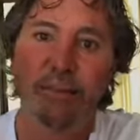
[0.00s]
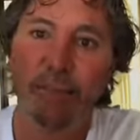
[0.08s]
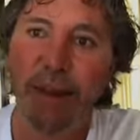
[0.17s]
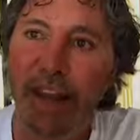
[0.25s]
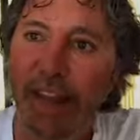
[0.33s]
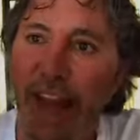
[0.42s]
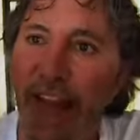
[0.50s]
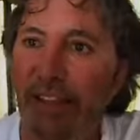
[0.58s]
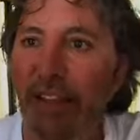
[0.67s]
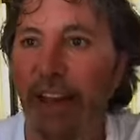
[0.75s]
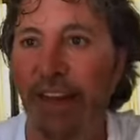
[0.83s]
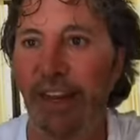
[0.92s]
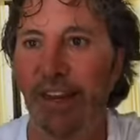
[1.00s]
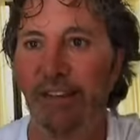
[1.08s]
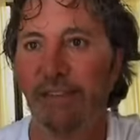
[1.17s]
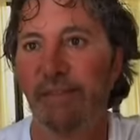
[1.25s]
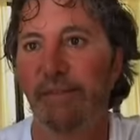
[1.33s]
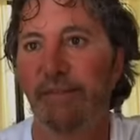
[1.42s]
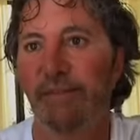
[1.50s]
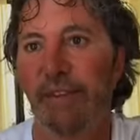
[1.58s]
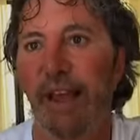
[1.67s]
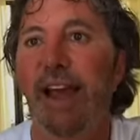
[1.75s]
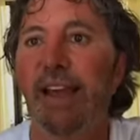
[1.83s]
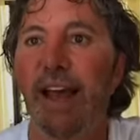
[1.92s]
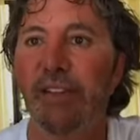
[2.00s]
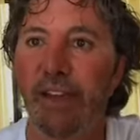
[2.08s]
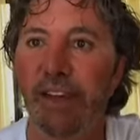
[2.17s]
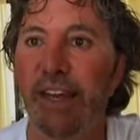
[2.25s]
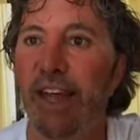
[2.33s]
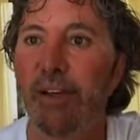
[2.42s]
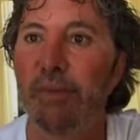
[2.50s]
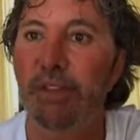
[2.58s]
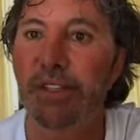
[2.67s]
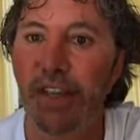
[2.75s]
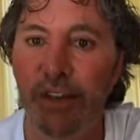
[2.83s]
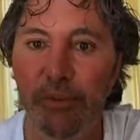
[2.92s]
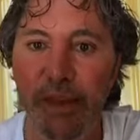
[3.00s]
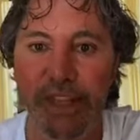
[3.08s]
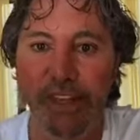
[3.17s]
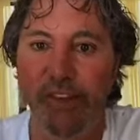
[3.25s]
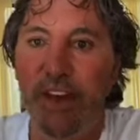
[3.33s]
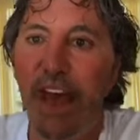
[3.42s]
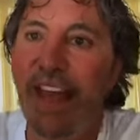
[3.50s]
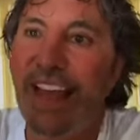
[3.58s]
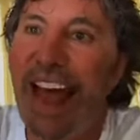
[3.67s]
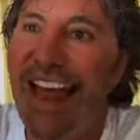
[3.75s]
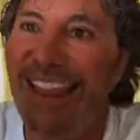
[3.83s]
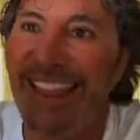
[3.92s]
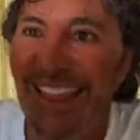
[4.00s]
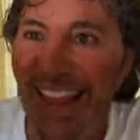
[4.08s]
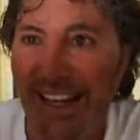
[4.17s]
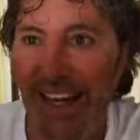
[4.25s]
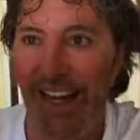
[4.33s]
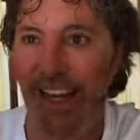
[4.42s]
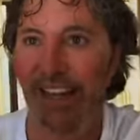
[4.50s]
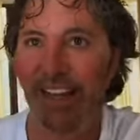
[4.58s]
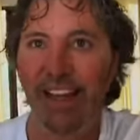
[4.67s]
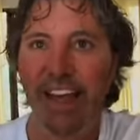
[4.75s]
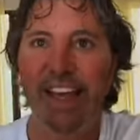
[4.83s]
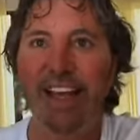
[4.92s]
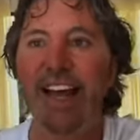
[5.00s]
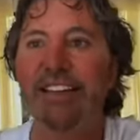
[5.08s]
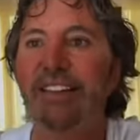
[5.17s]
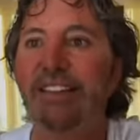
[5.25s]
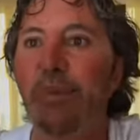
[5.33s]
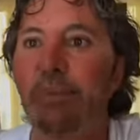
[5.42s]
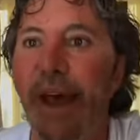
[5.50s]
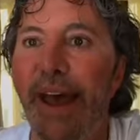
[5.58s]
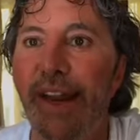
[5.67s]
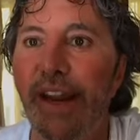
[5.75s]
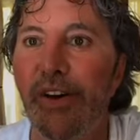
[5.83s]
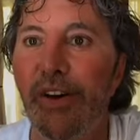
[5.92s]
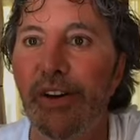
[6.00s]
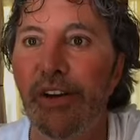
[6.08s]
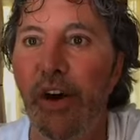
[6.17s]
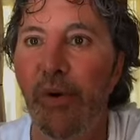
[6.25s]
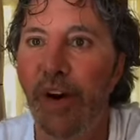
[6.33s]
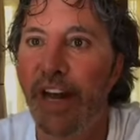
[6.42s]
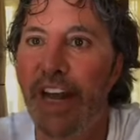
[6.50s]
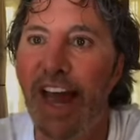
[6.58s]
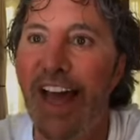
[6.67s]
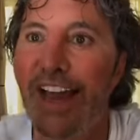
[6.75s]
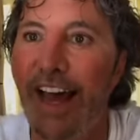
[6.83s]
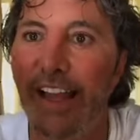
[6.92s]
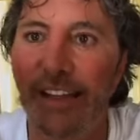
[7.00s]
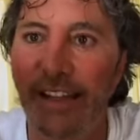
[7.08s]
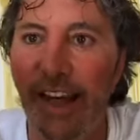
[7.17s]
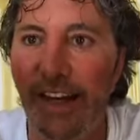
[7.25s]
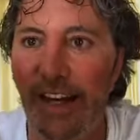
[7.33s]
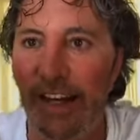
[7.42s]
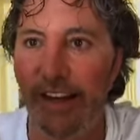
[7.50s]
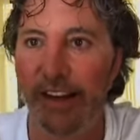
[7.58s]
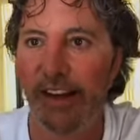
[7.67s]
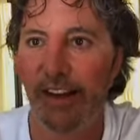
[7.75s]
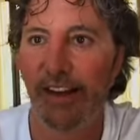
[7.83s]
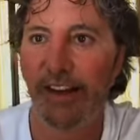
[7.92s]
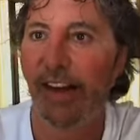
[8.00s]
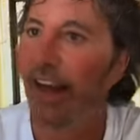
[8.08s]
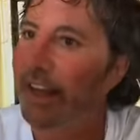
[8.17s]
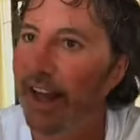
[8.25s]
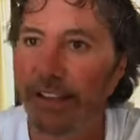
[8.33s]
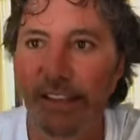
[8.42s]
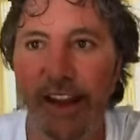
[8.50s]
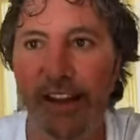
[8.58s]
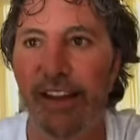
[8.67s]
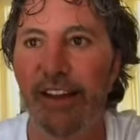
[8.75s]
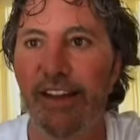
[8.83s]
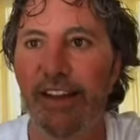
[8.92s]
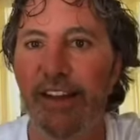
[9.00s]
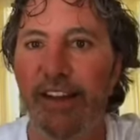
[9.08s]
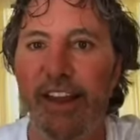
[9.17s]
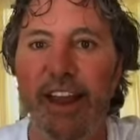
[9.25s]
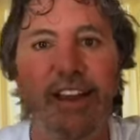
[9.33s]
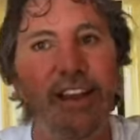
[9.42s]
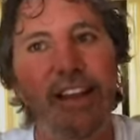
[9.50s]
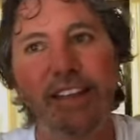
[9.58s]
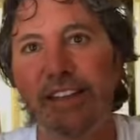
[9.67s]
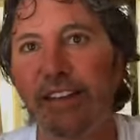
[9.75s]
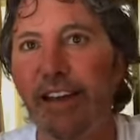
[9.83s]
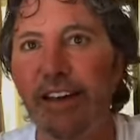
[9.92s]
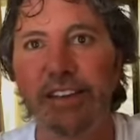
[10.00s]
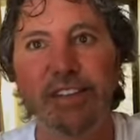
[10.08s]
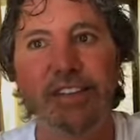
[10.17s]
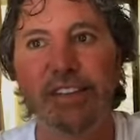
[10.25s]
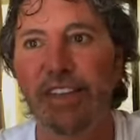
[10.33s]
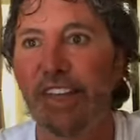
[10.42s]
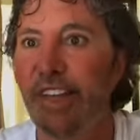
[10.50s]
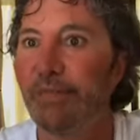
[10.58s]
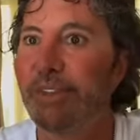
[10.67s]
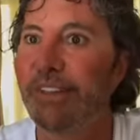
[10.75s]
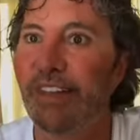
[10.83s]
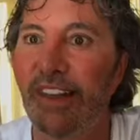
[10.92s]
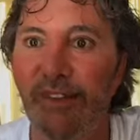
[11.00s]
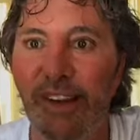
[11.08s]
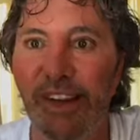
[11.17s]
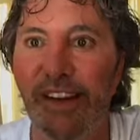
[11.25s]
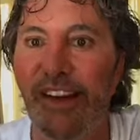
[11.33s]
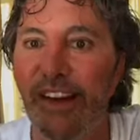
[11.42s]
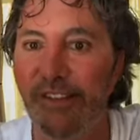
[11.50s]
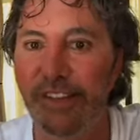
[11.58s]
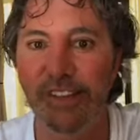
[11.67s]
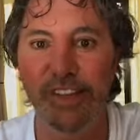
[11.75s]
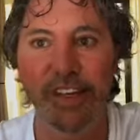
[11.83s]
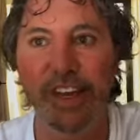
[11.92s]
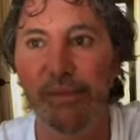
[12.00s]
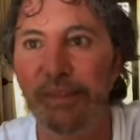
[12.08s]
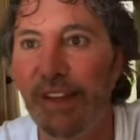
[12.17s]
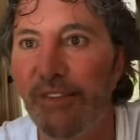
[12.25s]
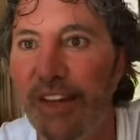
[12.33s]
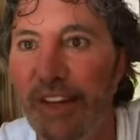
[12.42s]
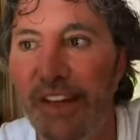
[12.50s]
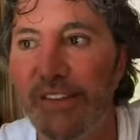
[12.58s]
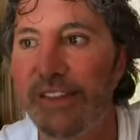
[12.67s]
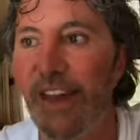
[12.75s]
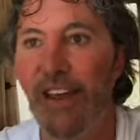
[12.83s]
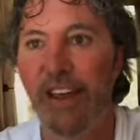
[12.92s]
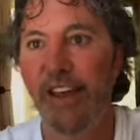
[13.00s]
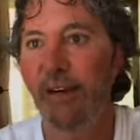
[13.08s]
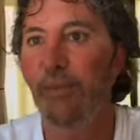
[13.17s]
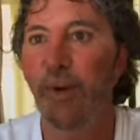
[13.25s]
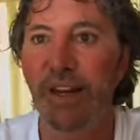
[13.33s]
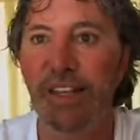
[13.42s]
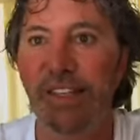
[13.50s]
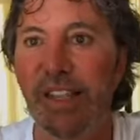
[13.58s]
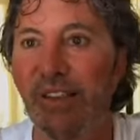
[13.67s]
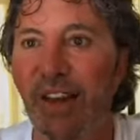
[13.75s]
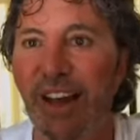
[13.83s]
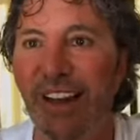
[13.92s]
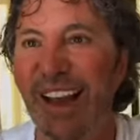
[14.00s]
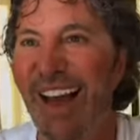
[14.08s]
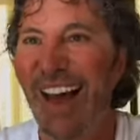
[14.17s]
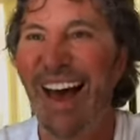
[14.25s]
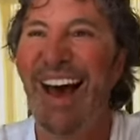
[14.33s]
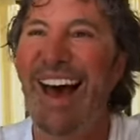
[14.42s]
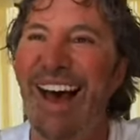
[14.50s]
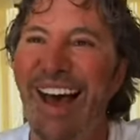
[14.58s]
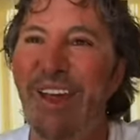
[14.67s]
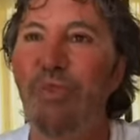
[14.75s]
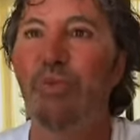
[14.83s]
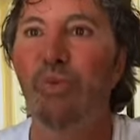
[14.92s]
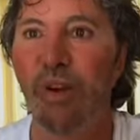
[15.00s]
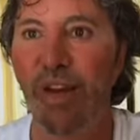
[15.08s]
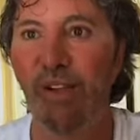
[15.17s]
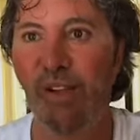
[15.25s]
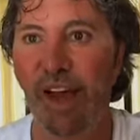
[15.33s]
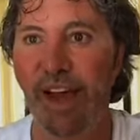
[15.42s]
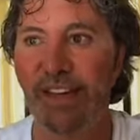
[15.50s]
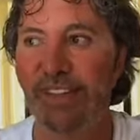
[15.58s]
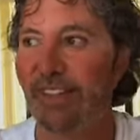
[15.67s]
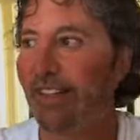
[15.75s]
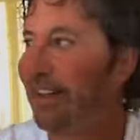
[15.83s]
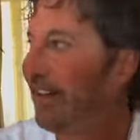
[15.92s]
But I got lucky. I got lucky. I almost killed myself. I got lucky. It got so bad I couldn't go on. I got lucky. I got lucky. And this luck just keeps giving gifts. It keeps giving gifts. And what is the luck? I realized